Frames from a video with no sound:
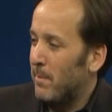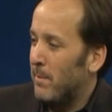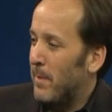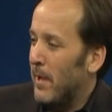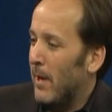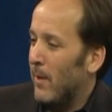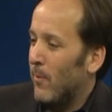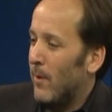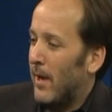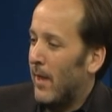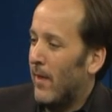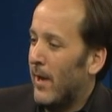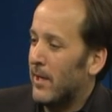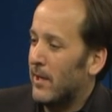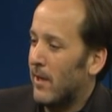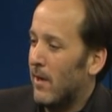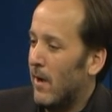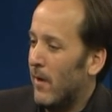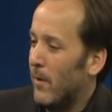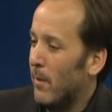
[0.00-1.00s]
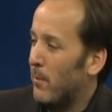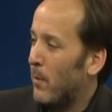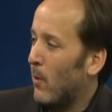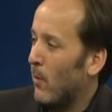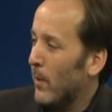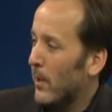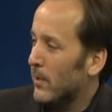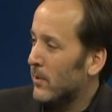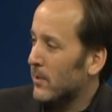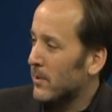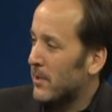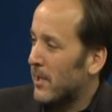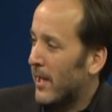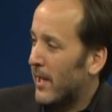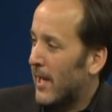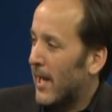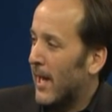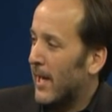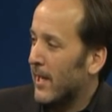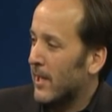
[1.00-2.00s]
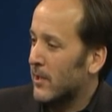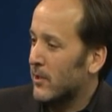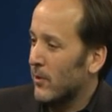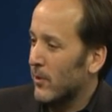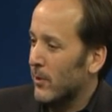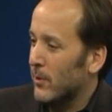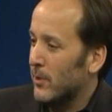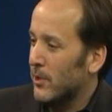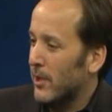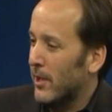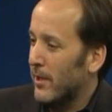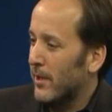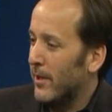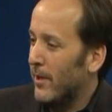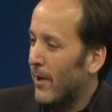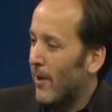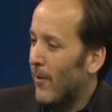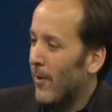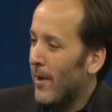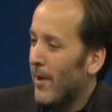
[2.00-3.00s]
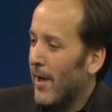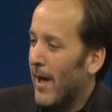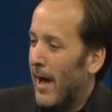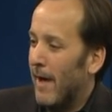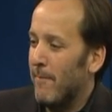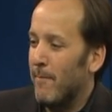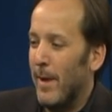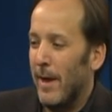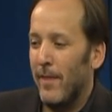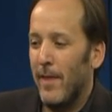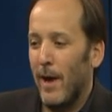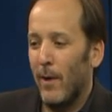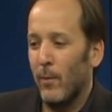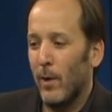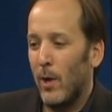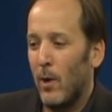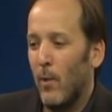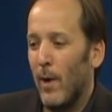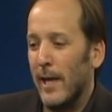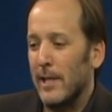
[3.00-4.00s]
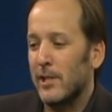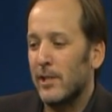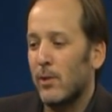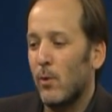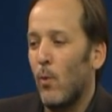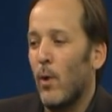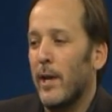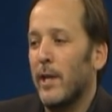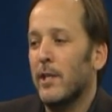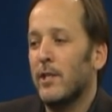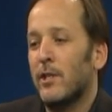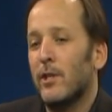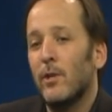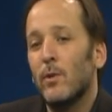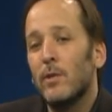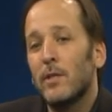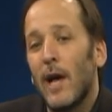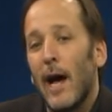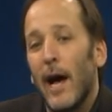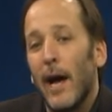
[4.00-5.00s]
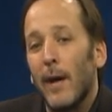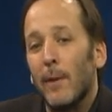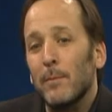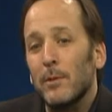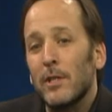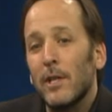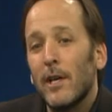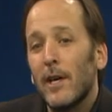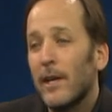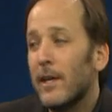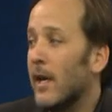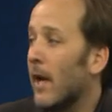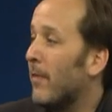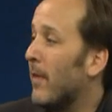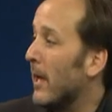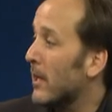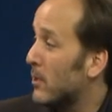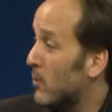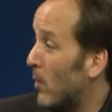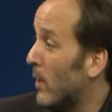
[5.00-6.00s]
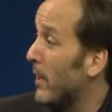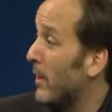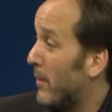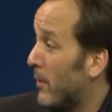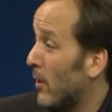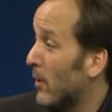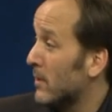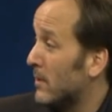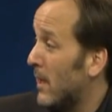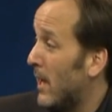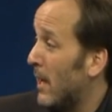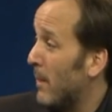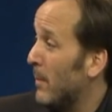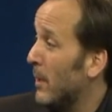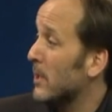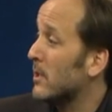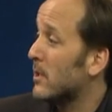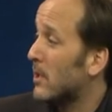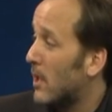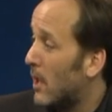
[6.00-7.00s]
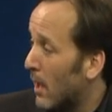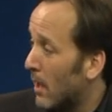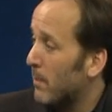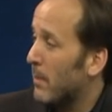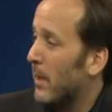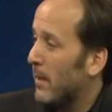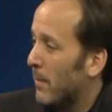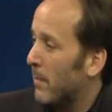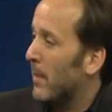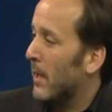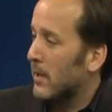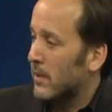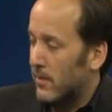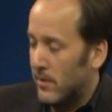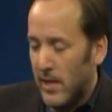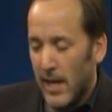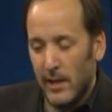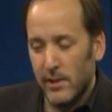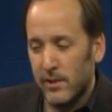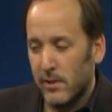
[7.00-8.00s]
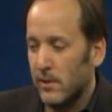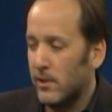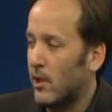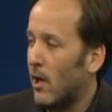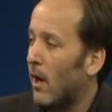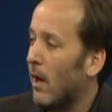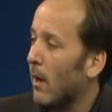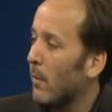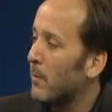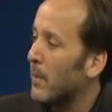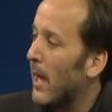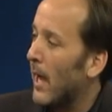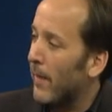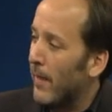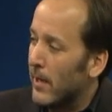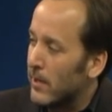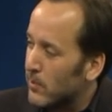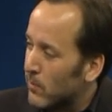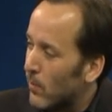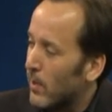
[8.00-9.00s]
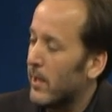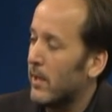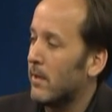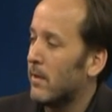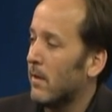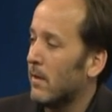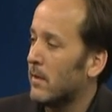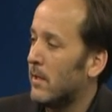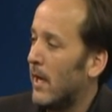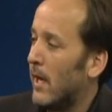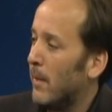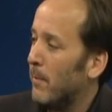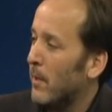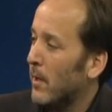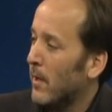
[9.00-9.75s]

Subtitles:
a bit what I like to call the parental psychotic delusion. You know, I've made that request 22 times, yet that 23rd time is going to be that's the charm. Yeah, that 23rd time.